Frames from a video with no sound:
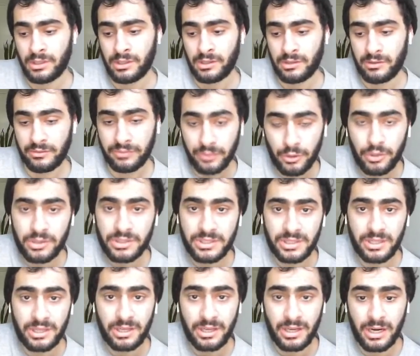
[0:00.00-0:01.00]
first
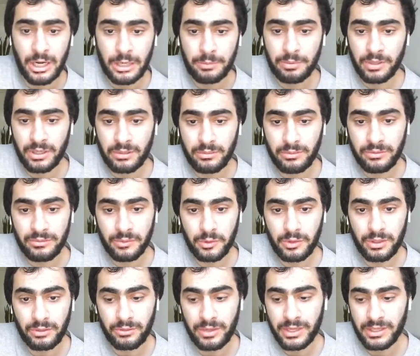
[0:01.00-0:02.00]
Harry Potter movie we're
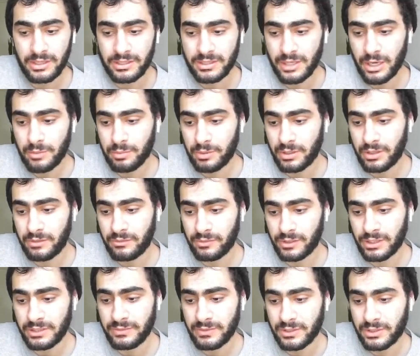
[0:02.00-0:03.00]
going to rank is Harry Potter Philosopher's